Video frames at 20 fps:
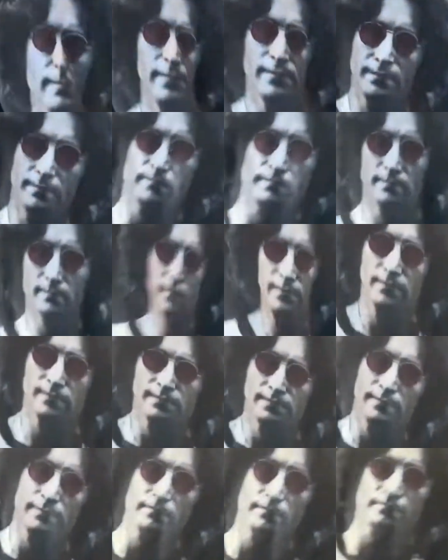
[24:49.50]
a John
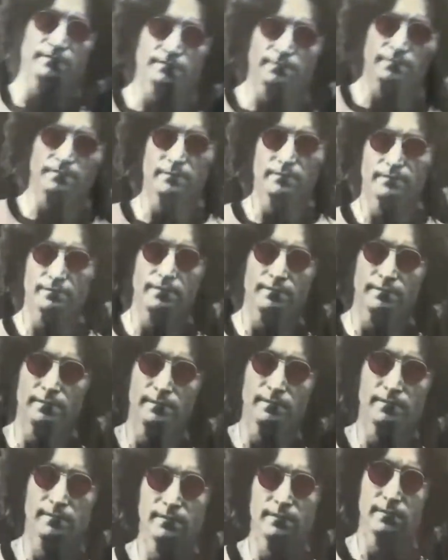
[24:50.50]
Lennon
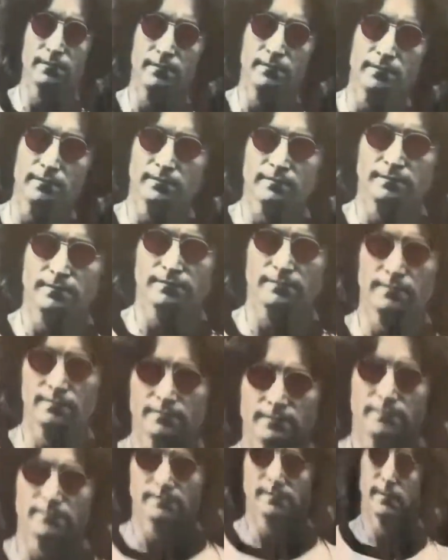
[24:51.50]
t-shirt